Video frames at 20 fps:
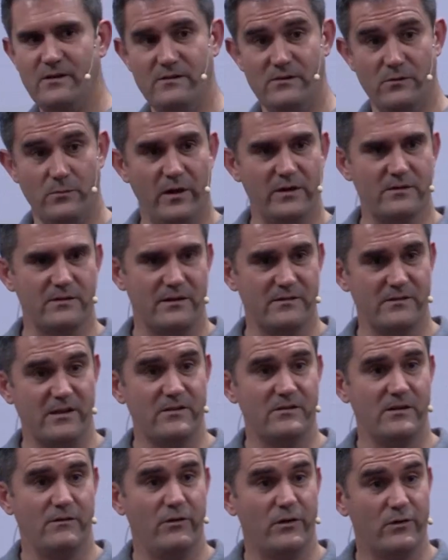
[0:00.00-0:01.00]
easy way to
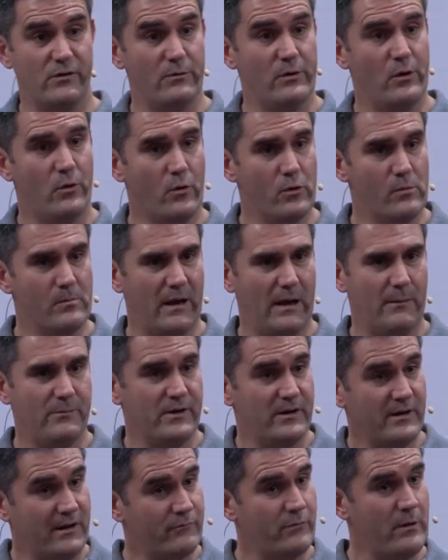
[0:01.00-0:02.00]
essentially, if you're doing a home lab, you
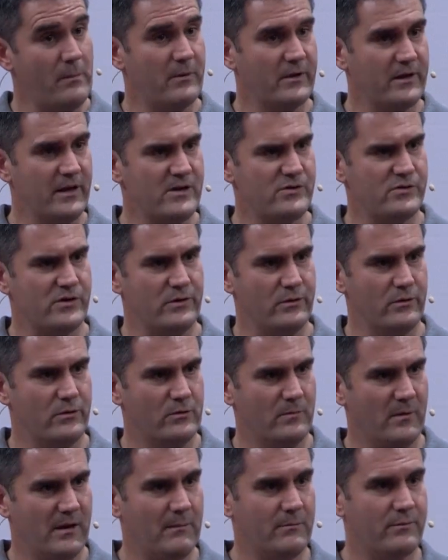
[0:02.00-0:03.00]
can have replication in your
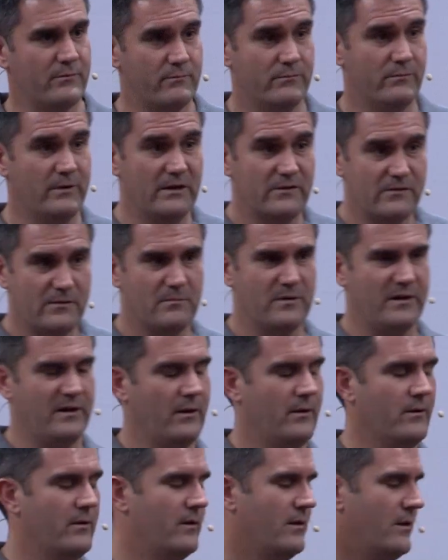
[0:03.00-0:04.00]
home lab really simply
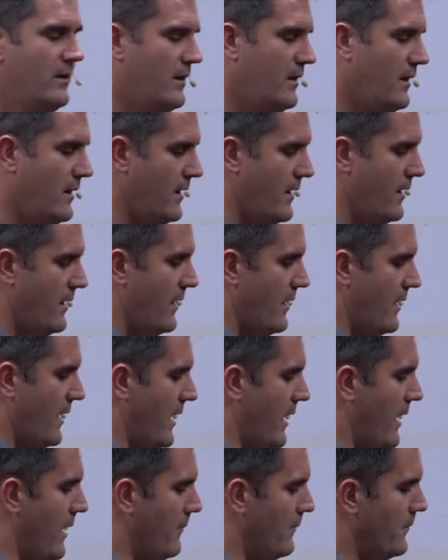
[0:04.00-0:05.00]

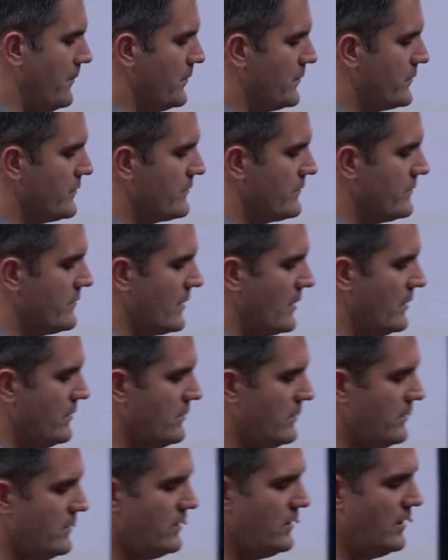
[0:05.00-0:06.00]
now.
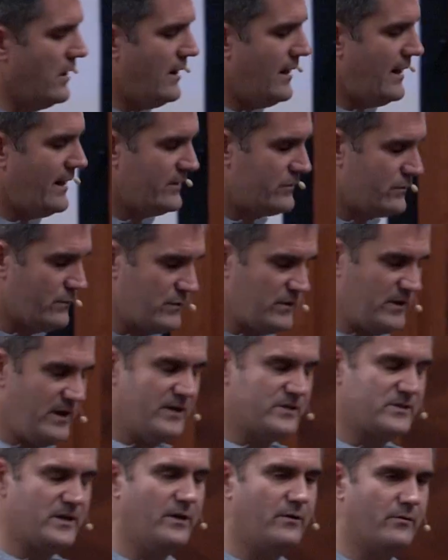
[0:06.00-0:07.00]
And it's obviously
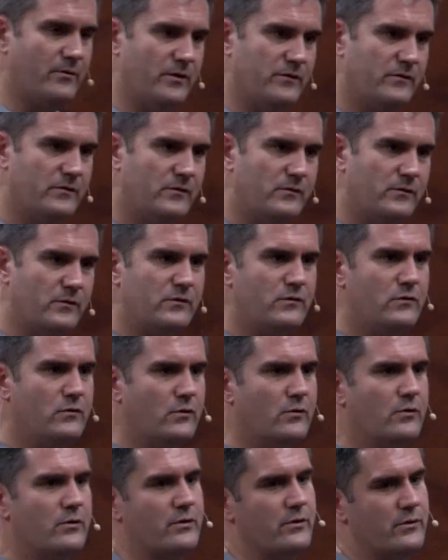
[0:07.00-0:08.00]
asynchronous, so it's
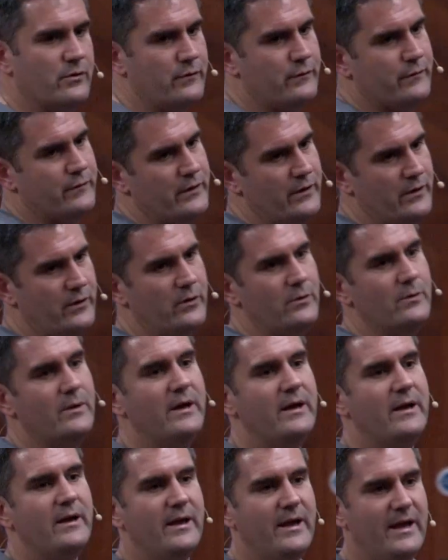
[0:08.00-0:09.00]
no good for you
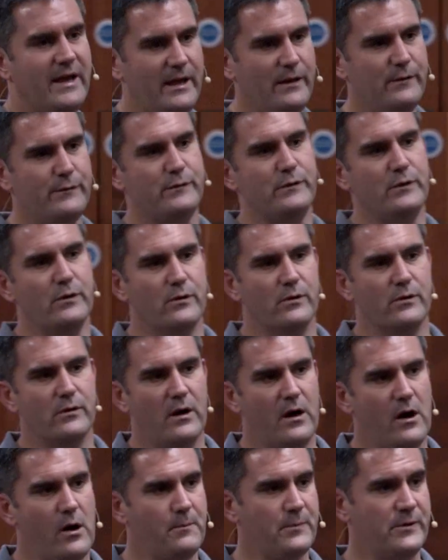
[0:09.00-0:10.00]
if your
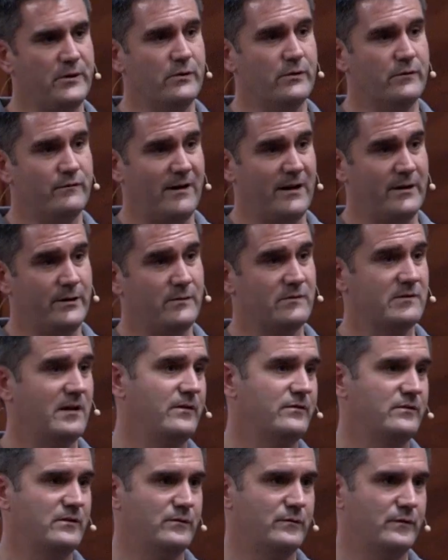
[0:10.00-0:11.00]
RPO value is
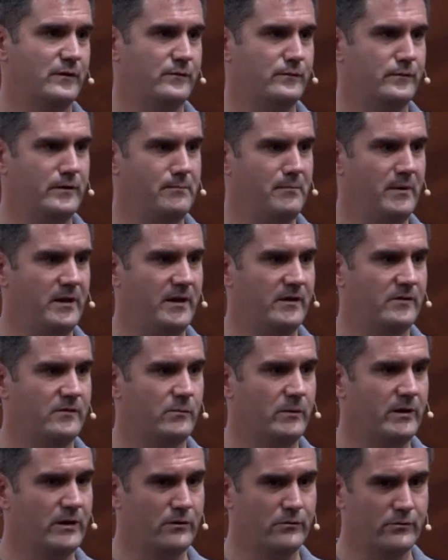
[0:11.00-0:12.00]
less than 15 minutes.
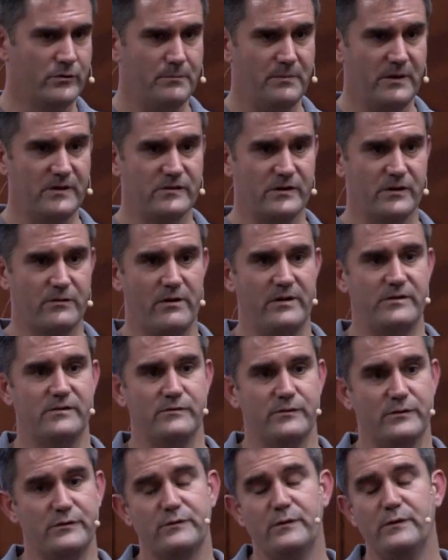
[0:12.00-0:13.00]
We can only be as
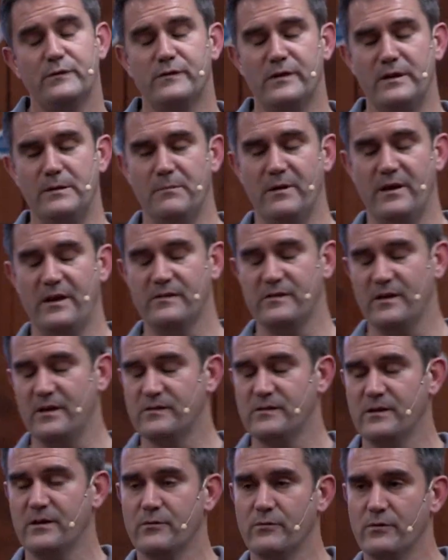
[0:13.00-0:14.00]
aggressive as 15 minutes
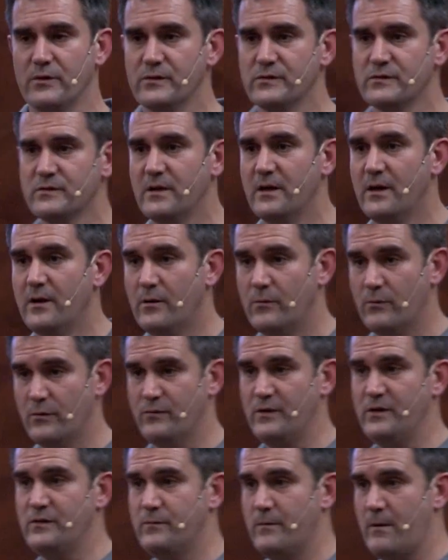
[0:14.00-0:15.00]
asynchronous with
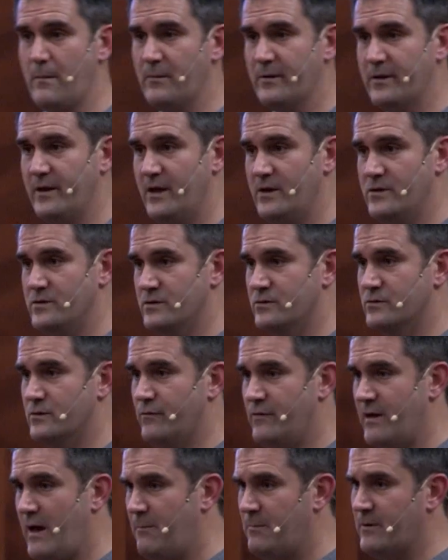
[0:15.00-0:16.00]
vSphere Replication. So if
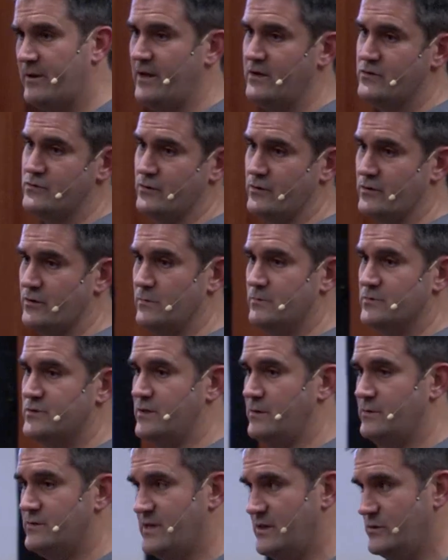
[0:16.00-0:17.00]
the application owner comes
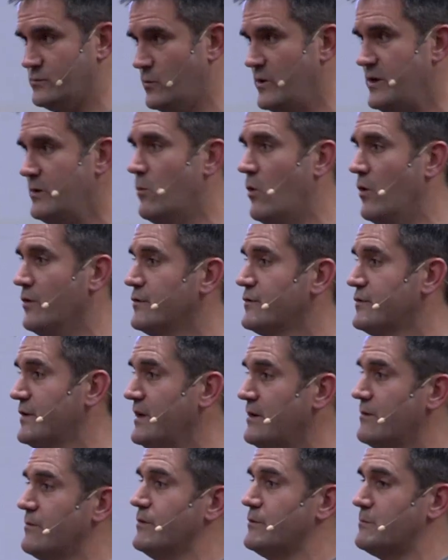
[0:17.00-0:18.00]
to you and says, we want
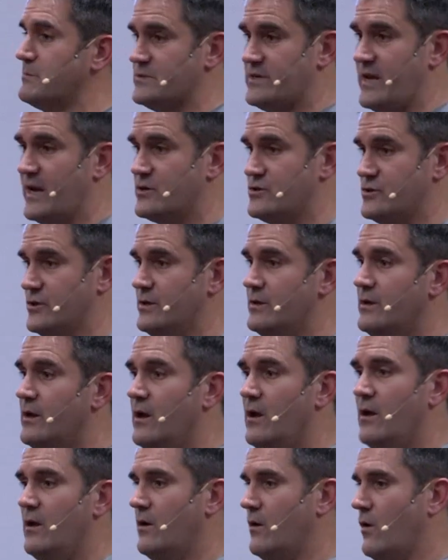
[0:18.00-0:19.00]
synchronous protection
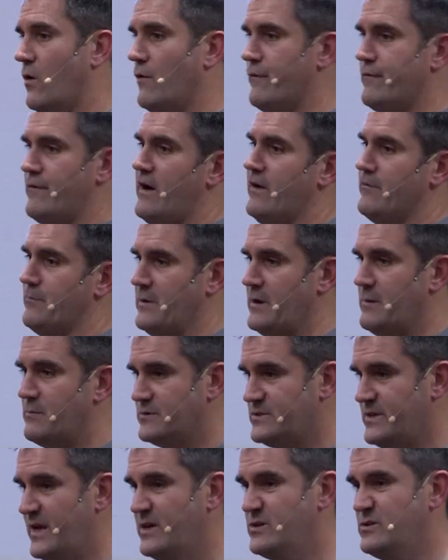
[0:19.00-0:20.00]
or 5-minute
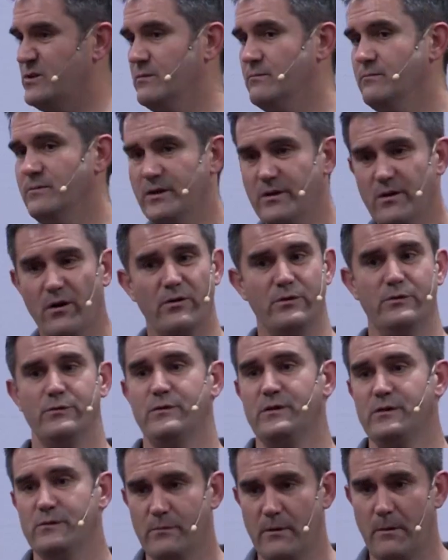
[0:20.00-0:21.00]
protection, you can't use
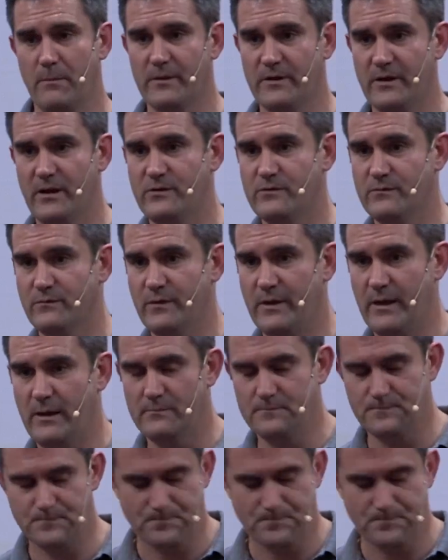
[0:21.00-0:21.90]
vSphere Replication for that.